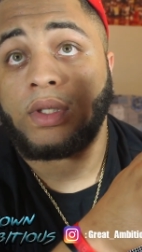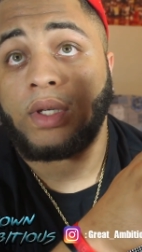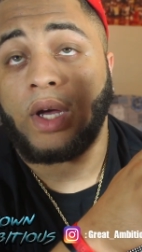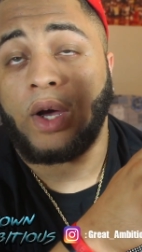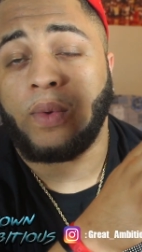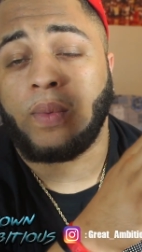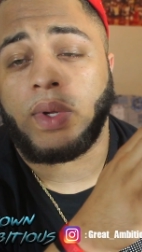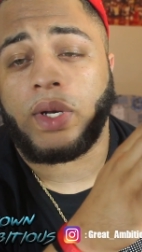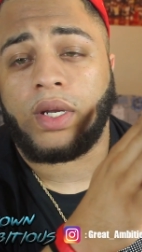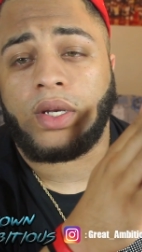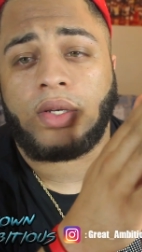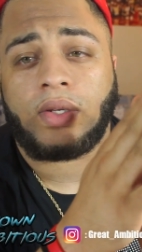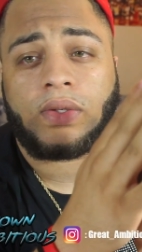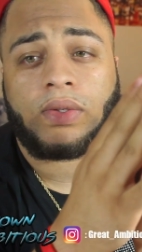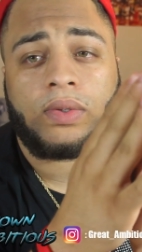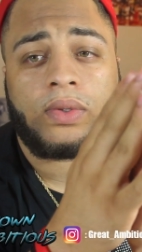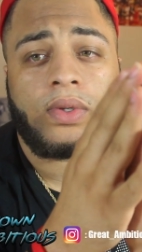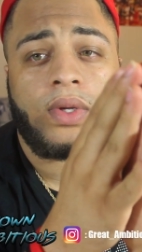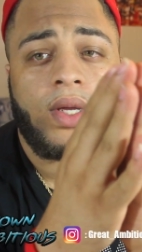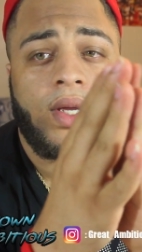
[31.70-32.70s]
I want to
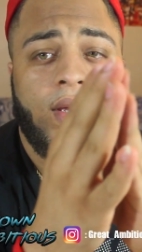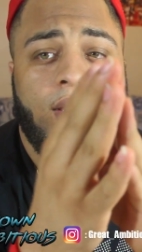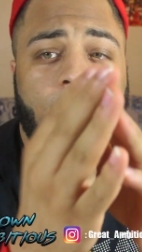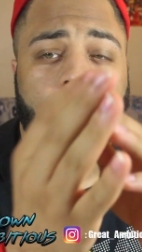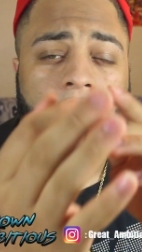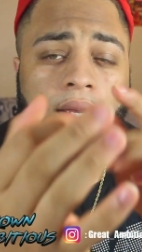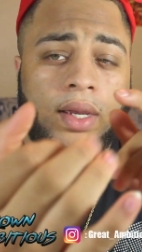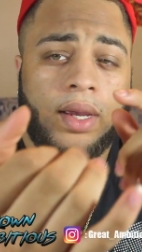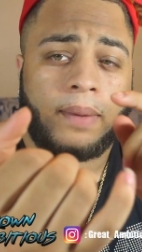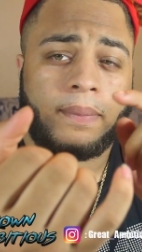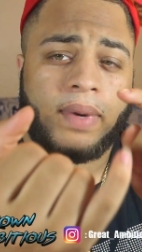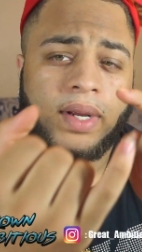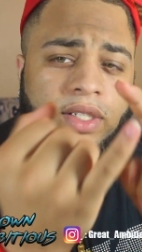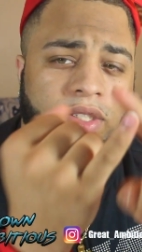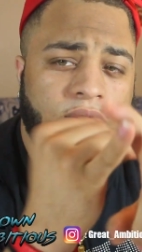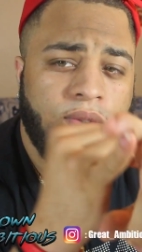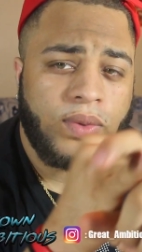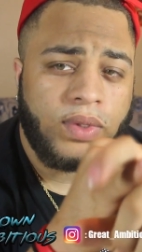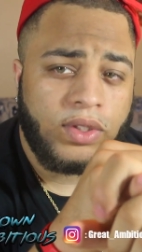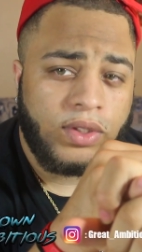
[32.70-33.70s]
do, I'm not
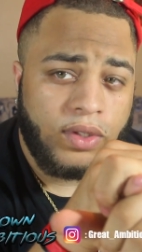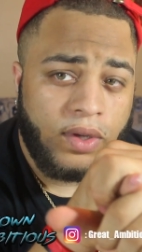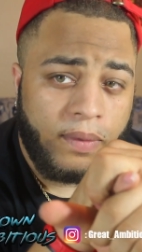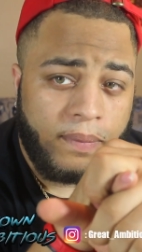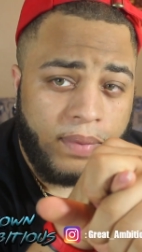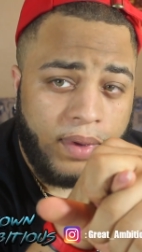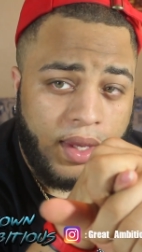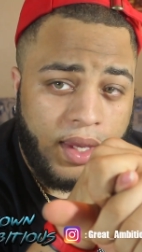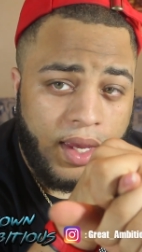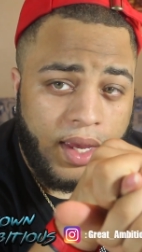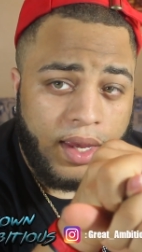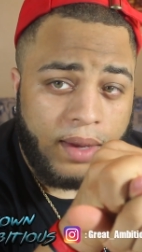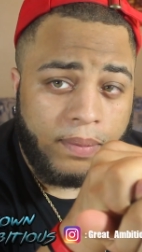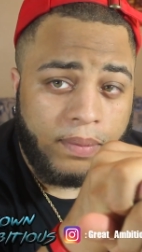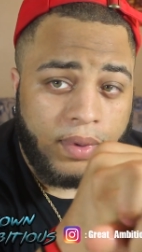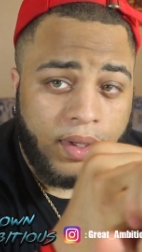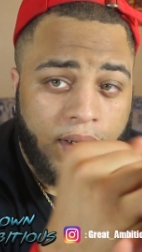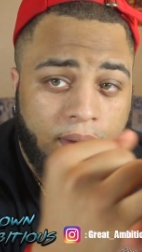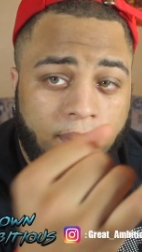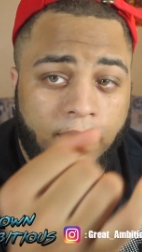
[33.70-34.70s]
sure what it's going to be
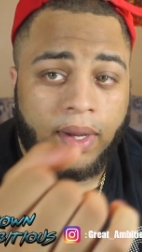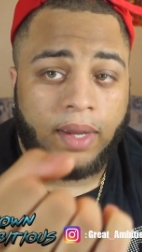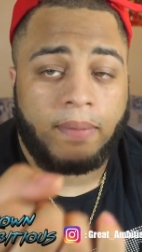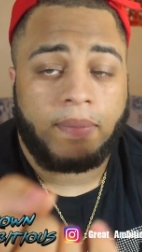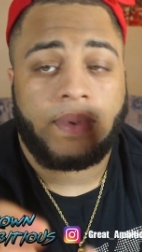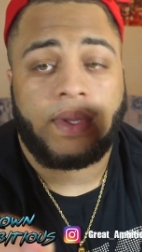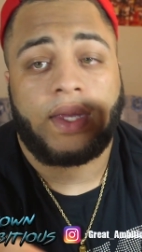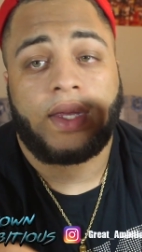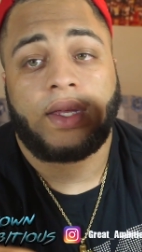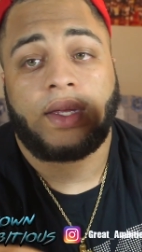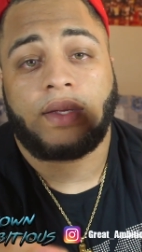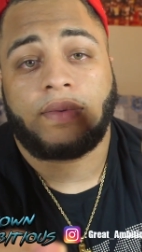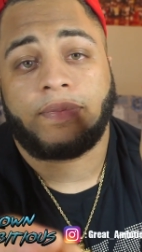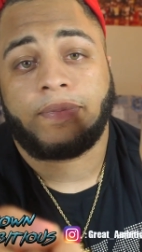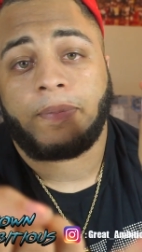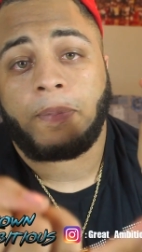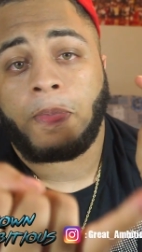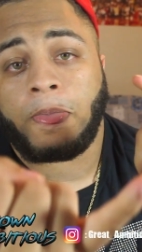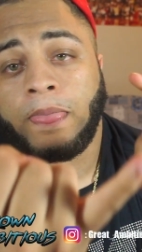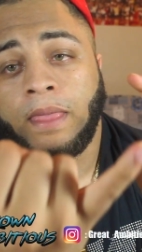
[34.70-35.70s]
yet, but it might be a
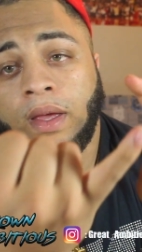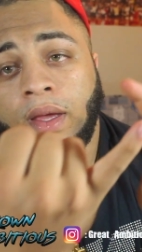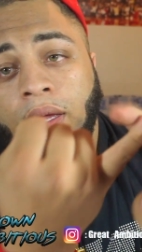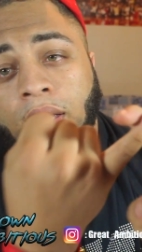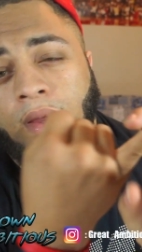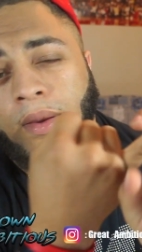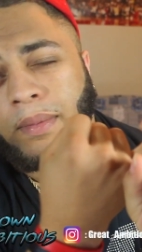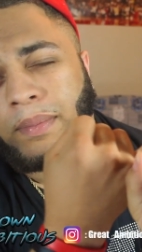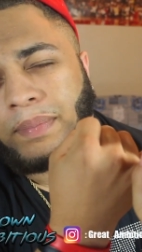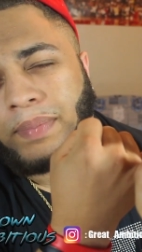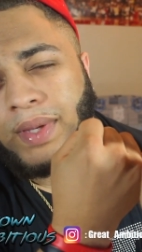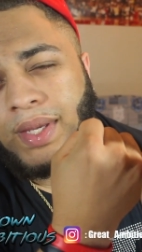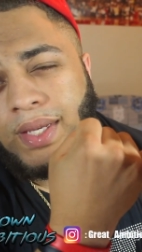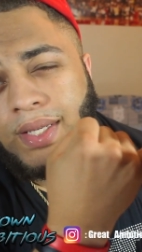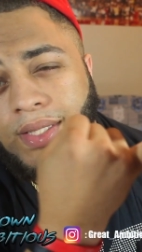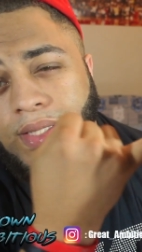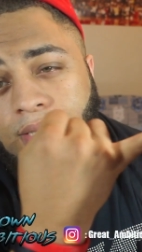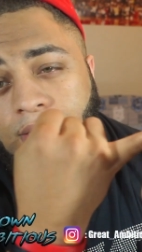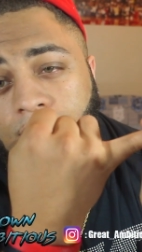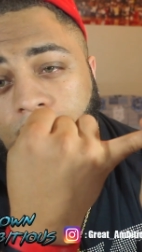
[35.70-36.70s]

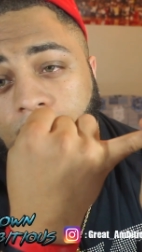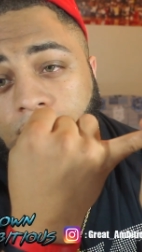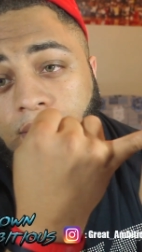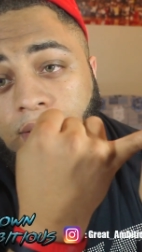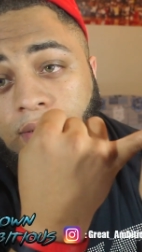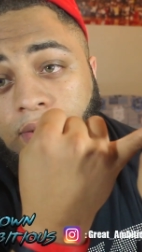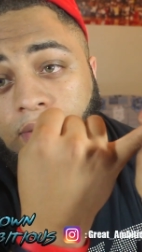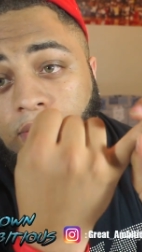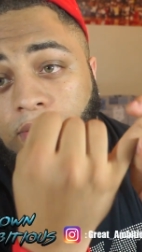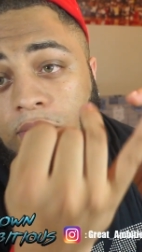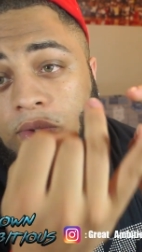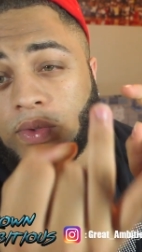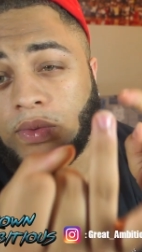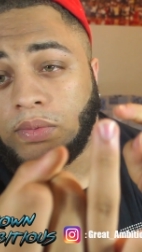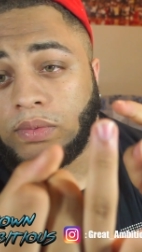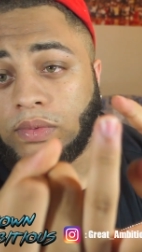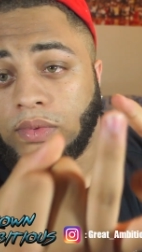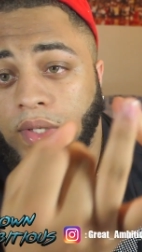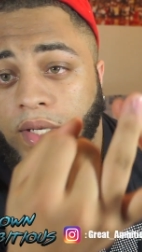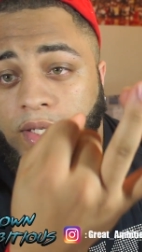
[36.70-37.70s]
PSN code,
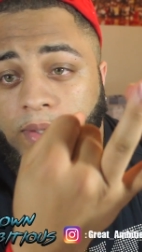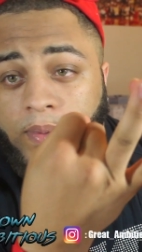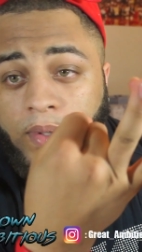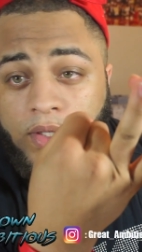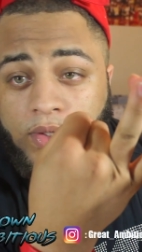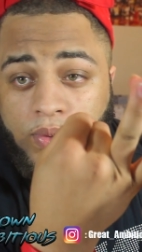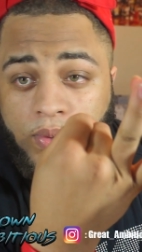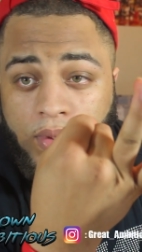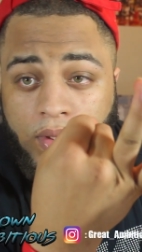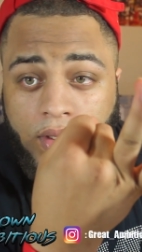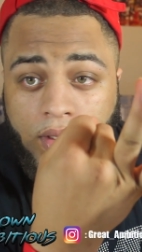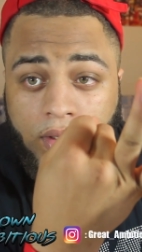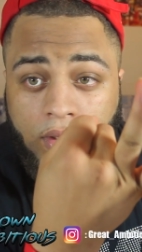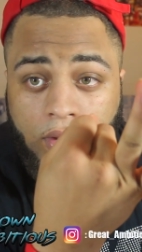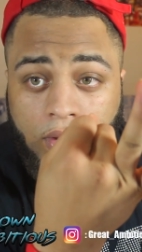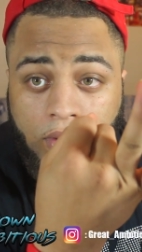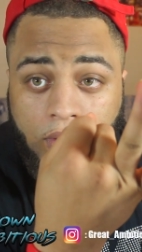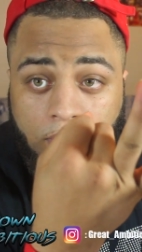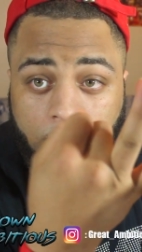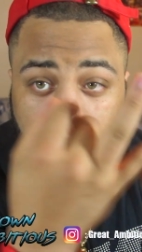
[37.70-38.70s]
Xbox One
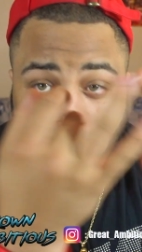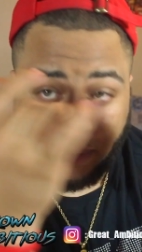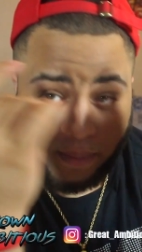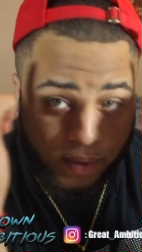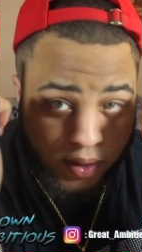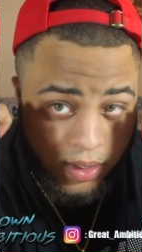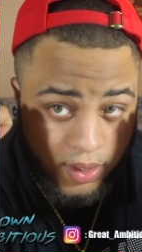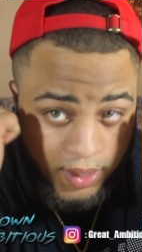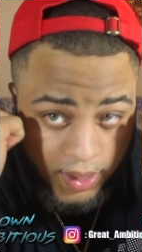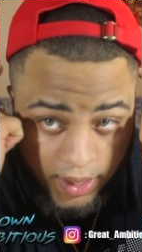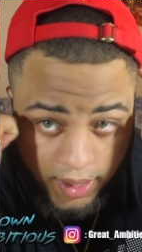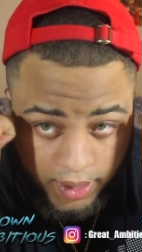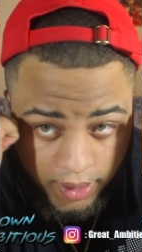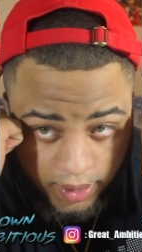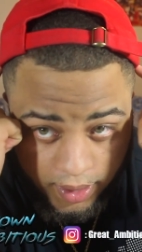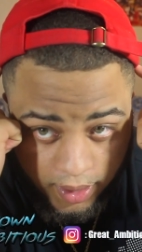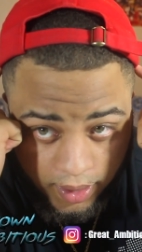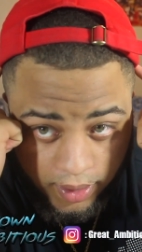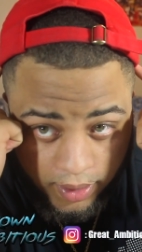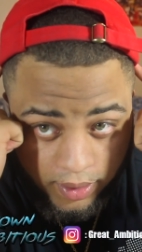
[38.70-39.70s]
code, it might be a dad
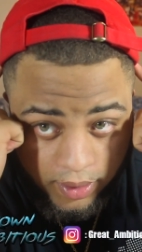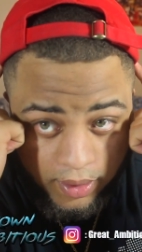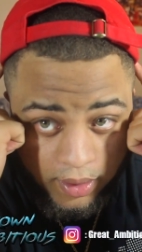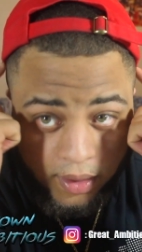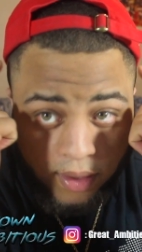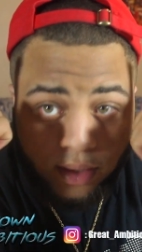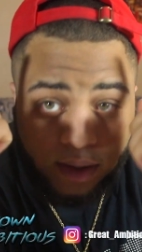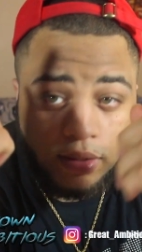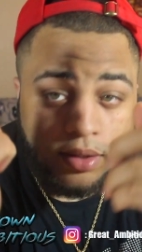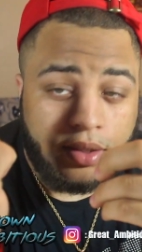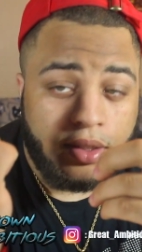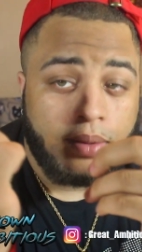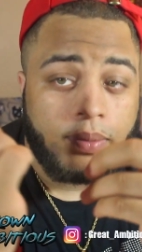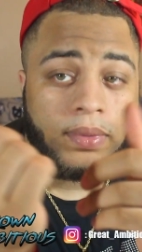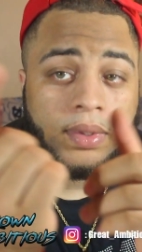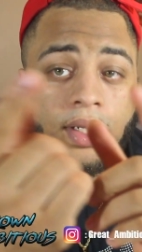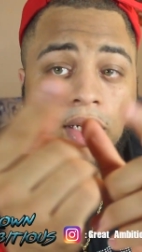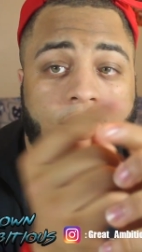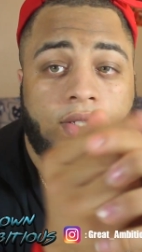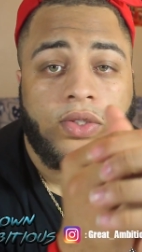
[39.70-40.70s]
hat,
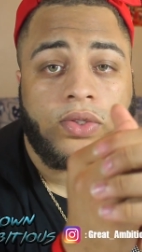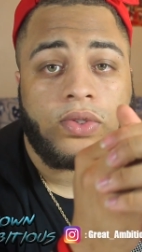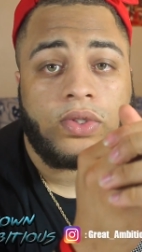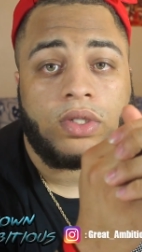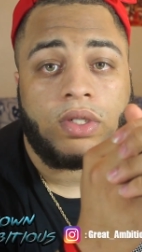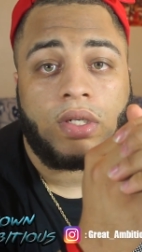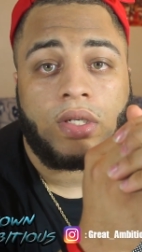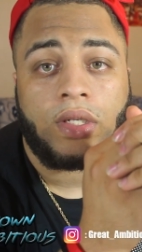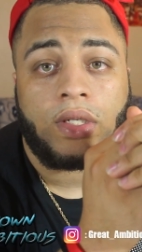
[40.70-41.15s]
something of that sort.